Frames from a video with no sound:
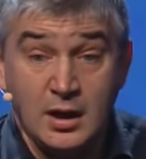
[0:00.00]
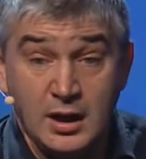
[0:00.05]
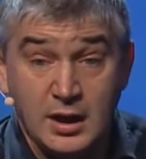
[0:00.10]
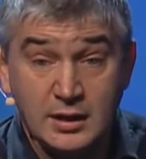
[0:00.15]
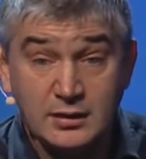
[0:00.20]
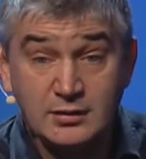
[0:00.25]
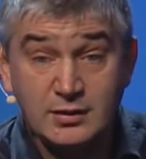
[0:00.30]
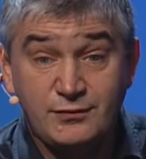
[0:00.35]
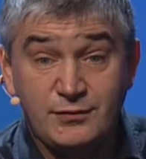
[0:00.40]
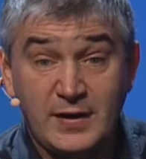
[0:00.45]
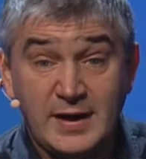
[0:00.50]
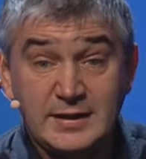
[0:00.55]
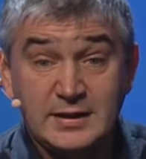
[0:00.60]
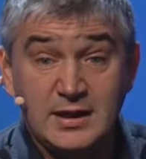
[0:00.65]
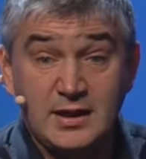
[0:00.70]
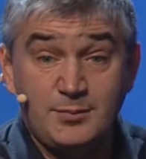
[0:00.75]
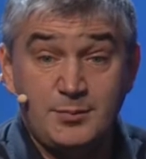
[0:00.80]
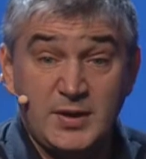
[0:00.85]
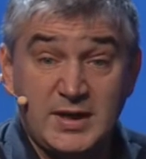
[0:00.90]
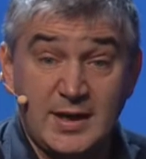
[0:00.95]
And
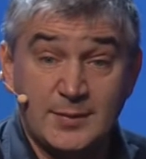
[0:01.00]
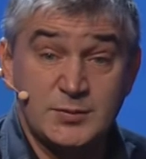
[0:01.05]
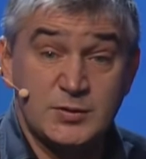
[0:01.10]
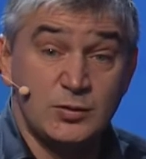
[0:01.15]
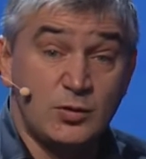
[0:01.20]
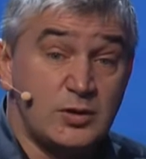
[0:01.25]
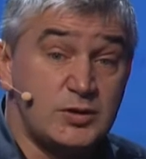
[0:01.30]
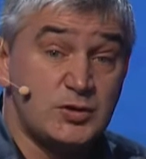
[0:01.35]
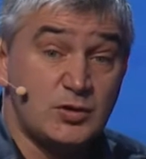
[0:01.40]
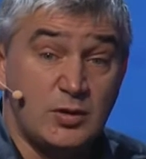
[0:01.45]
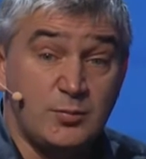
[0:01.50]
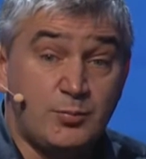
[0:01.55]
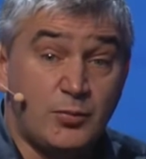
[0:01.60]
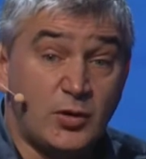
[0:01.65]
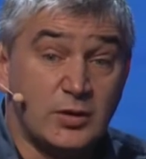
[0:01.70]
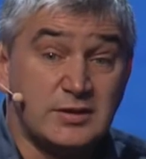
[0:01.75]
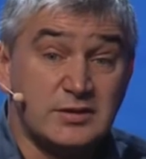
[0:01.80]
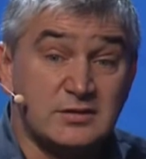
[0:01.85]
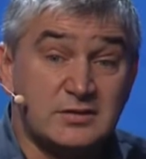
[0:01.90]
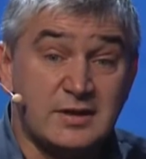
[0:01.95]
finally, perhaps not so
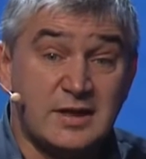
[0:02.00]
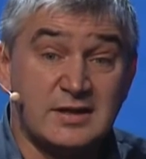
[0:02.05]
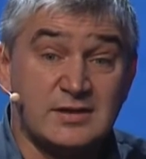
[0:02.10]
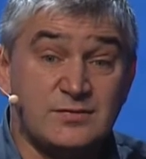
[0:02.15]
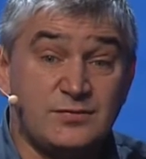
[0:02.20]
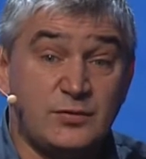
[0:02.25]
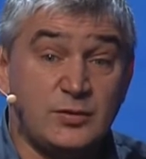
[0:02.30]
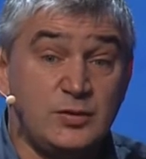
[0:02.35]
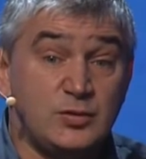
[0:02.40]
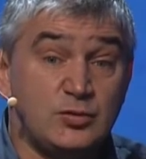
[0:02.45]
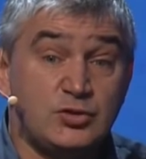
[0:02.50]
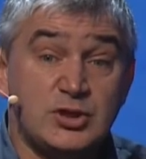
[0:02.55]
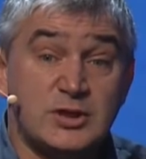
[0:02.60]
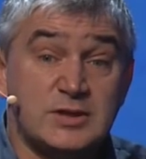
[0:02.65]
important trends for you